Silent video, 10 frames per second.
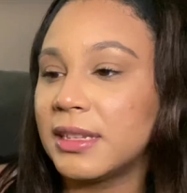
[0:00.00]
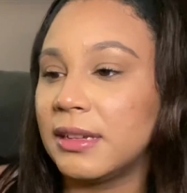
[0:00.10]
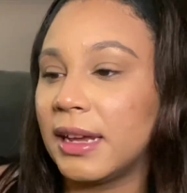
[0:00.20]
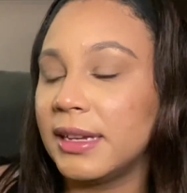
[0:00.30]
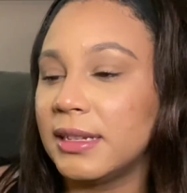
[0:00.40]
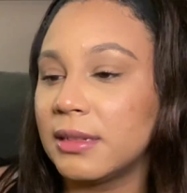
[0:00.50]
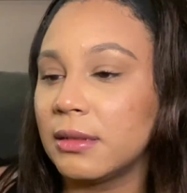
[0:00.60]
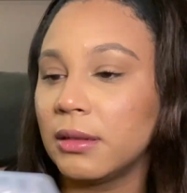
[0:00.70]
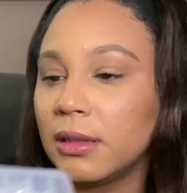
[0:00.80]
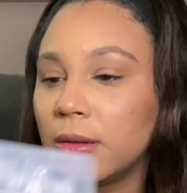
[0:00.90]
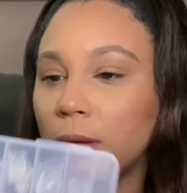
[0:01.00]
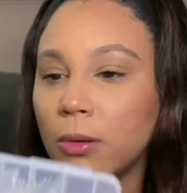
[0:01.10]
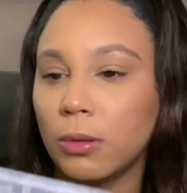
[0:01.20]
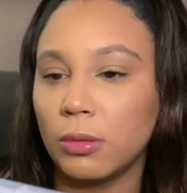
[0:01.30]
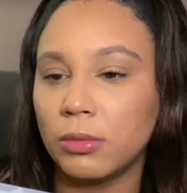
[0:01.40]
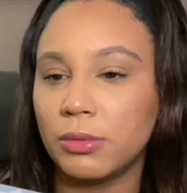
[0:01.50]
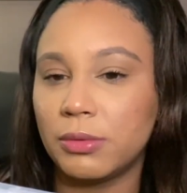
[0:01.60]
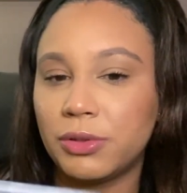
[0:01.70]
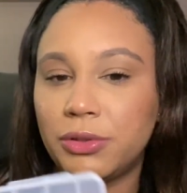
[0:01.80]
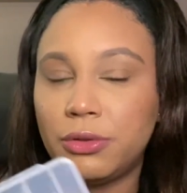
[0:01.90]
a nice little
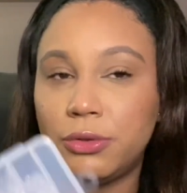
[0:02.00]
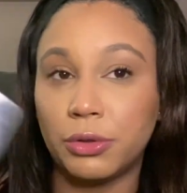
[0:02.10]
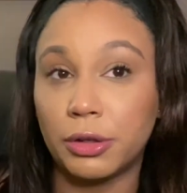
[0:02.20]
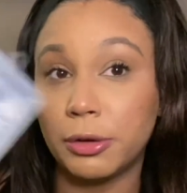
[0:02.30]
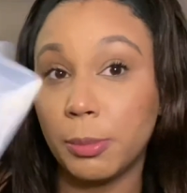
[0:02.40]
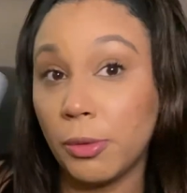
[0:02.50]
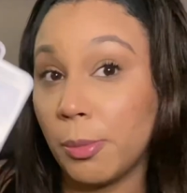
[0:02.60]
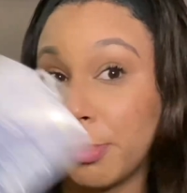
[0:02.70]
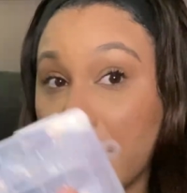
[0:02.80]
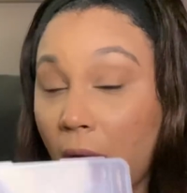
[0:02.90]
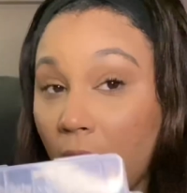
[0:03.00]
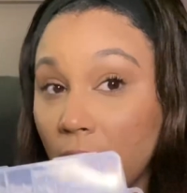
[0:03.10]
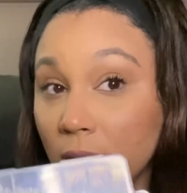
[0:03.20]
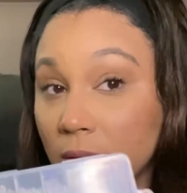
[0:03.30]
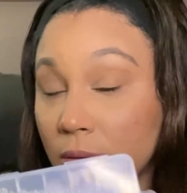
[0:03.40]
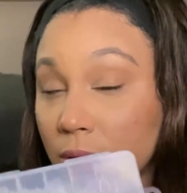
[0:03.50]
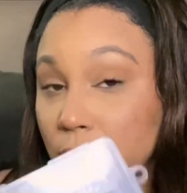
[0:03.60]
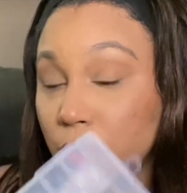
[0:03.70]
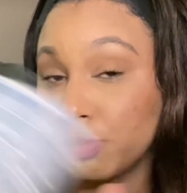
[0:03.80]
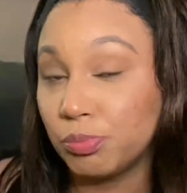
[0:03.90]
durable box,
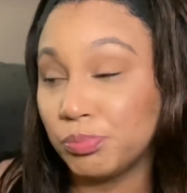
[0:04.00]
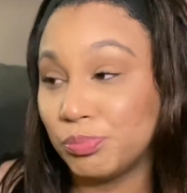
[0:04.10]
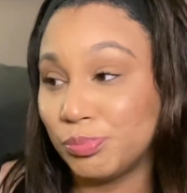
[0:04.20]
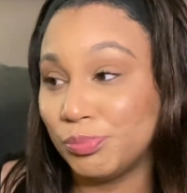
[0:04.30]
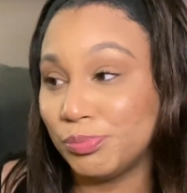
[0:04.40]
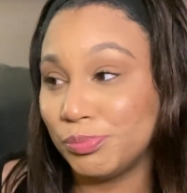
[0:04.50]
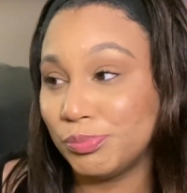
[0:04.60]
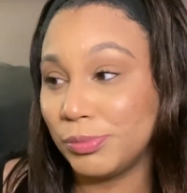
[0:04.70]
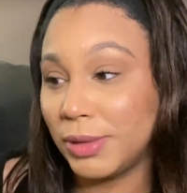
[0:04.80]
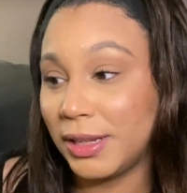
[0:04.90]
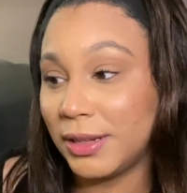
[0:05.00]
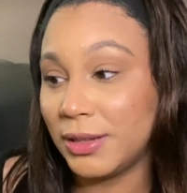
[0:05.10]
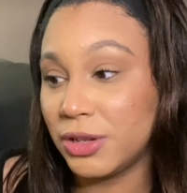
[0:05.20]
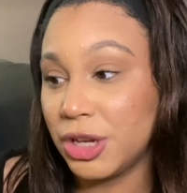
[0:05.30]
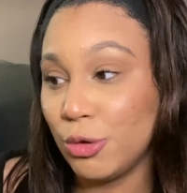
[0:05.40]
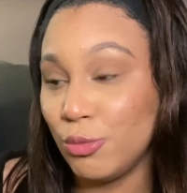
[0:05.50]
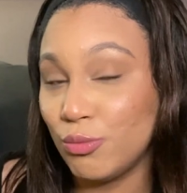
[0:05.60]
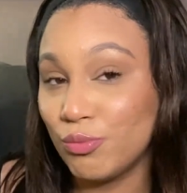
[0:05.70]
and it's cute.